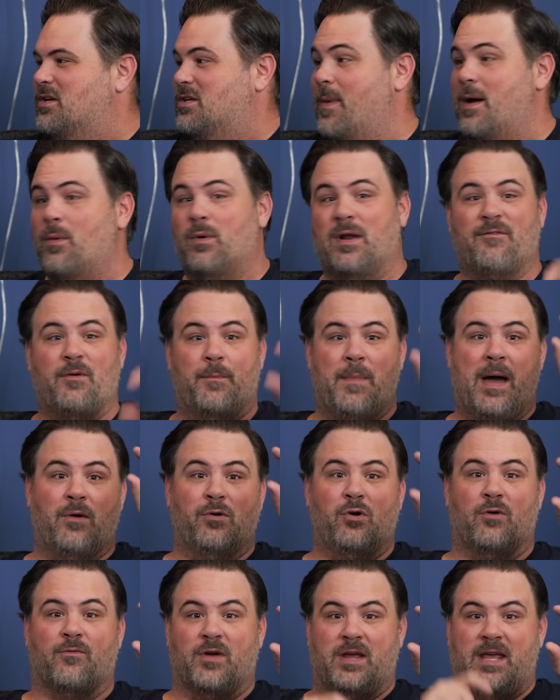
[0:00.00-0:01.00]
So I might want to have a
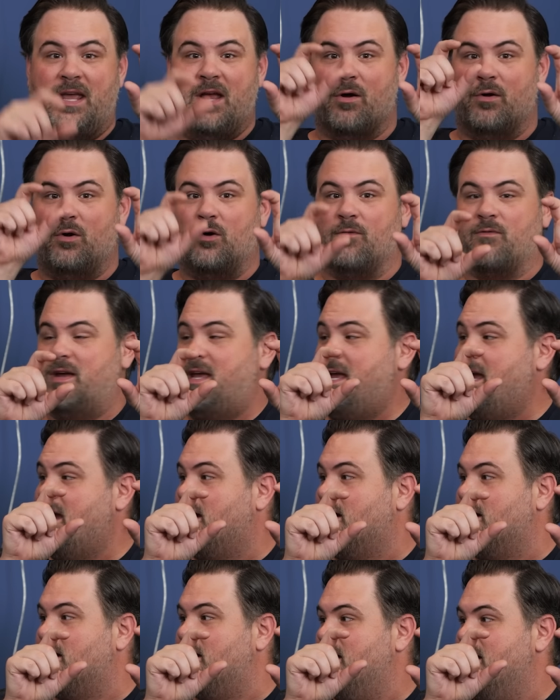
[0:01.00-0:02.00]
mountain over here and over
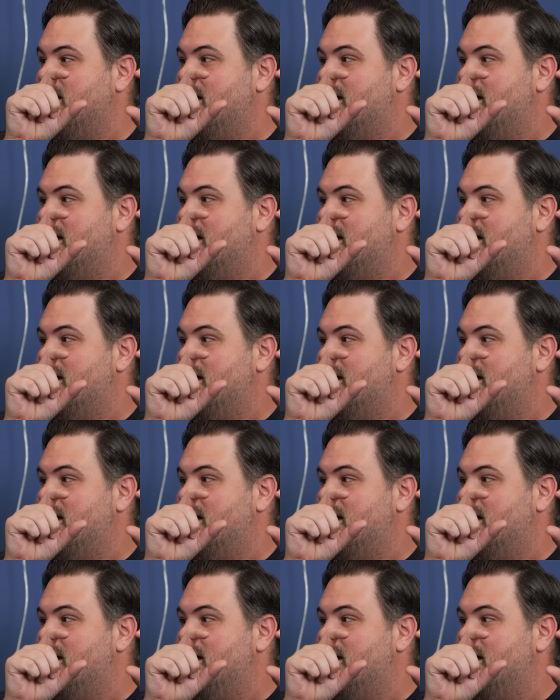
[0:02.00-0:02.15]
here.